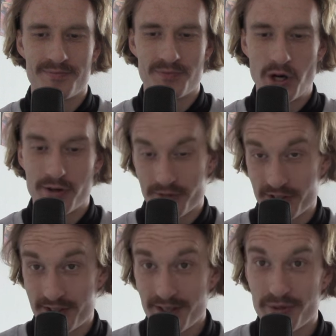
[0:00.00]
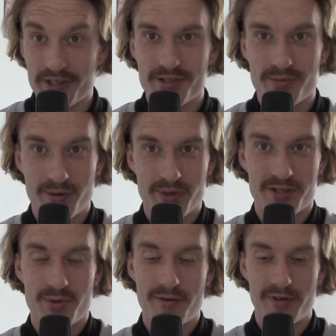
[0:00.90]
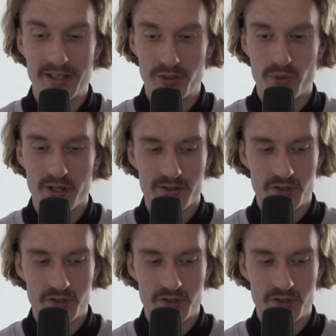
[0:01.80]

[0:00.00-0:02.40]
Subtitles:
of the series where we are traveling the world